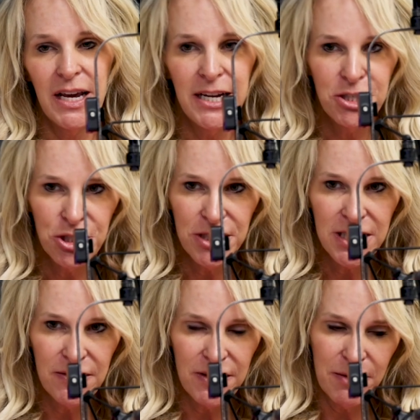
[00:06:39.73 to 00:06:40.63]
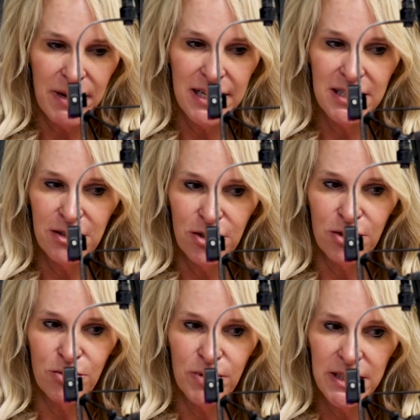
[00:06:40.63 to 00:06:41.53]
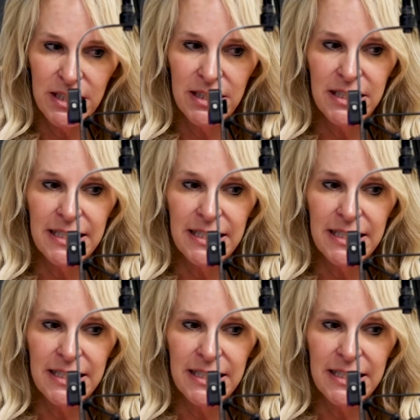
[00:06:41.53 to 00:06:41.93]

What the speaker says: HGTV makes it look really